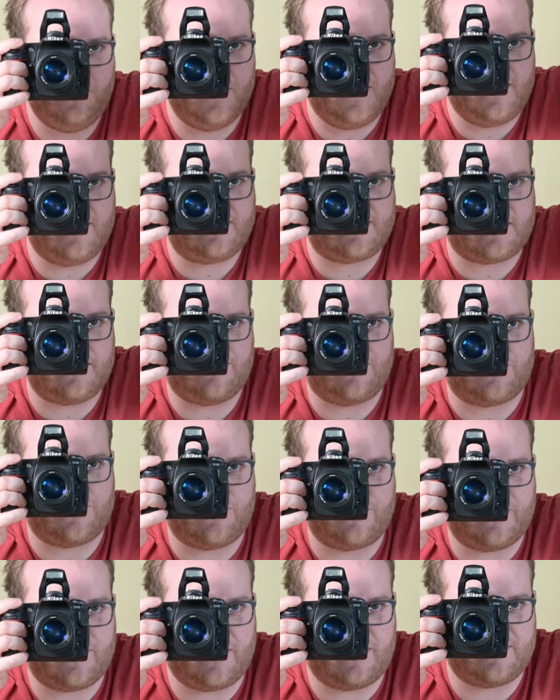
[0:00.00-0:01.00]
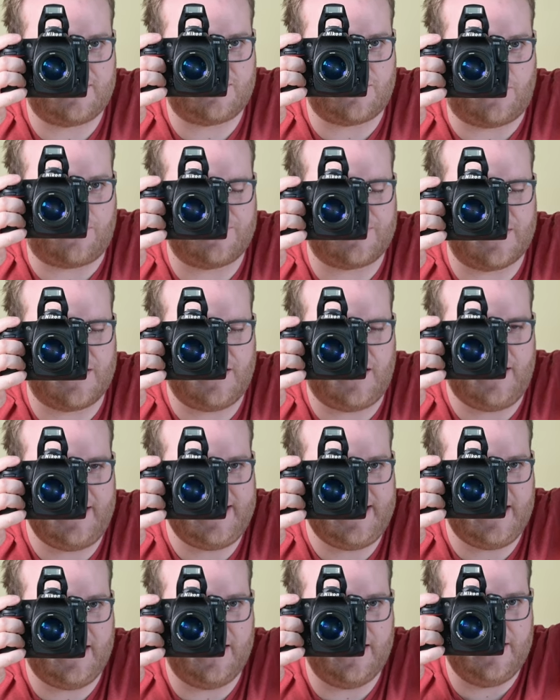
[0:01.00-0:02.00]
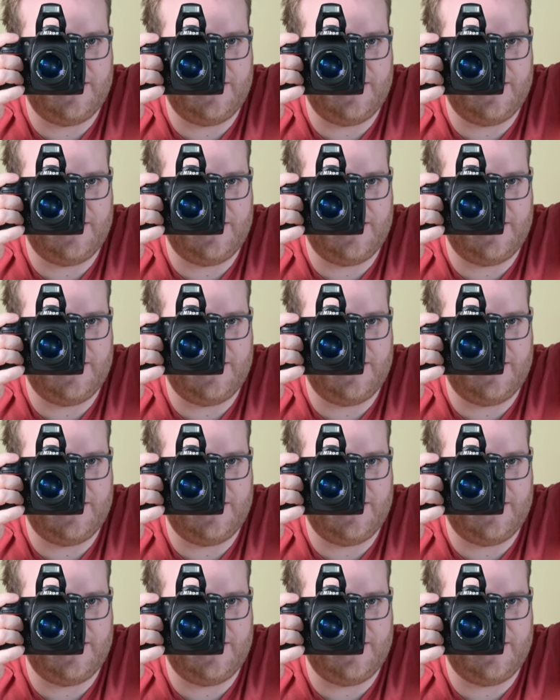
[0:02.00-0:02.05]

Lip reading: to give you sort of a nice softer light,